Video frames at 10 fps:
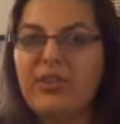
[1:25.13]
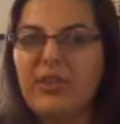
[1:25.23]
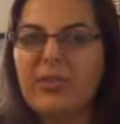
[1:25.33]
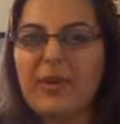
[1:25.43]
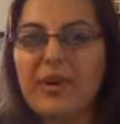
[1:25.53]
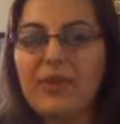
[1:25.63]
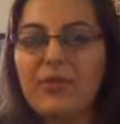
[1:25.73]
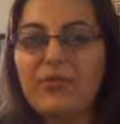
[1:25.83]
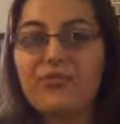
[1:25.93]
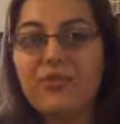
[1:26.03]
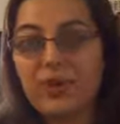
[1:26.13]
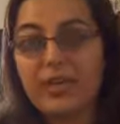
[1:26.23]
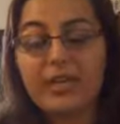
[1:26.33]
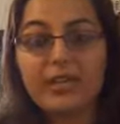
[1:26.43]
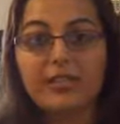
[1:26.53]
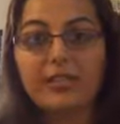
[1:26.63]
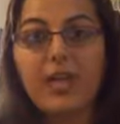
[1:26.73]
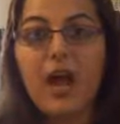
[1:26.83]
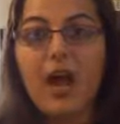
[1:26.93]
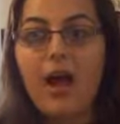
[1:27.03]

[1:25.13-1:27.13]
for about 4 years.